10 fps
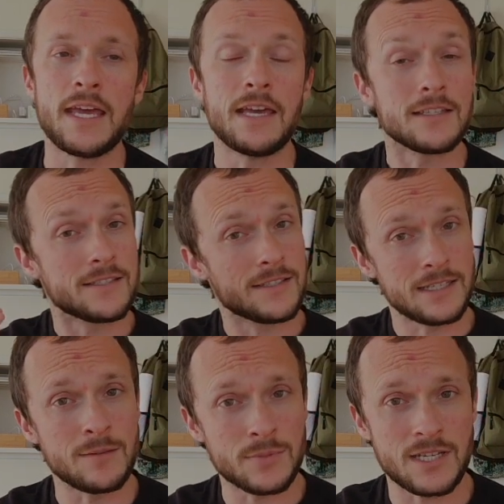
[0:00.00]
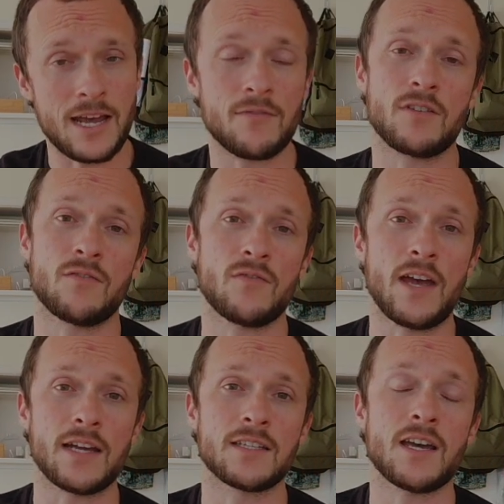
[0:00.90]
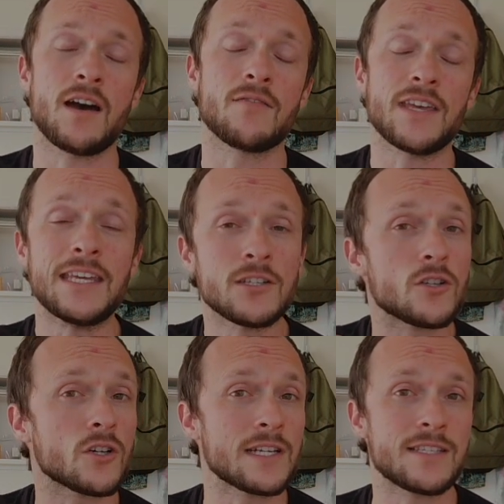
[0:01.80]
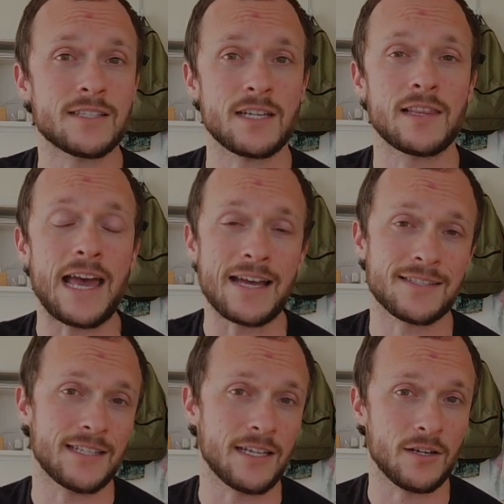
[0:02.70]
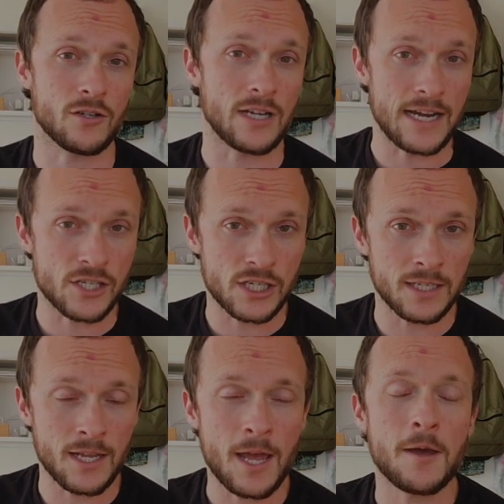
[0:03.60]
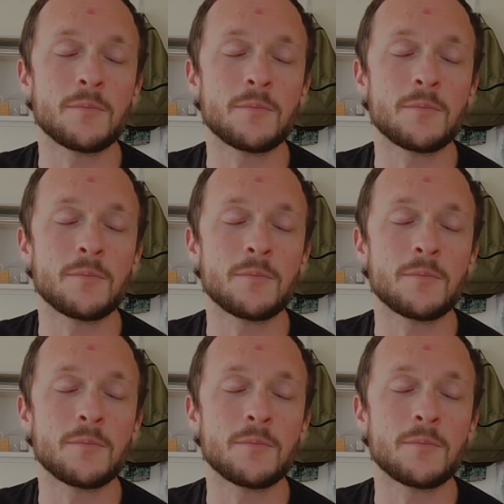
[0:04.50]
it seems to have an effect of increased lasting aggression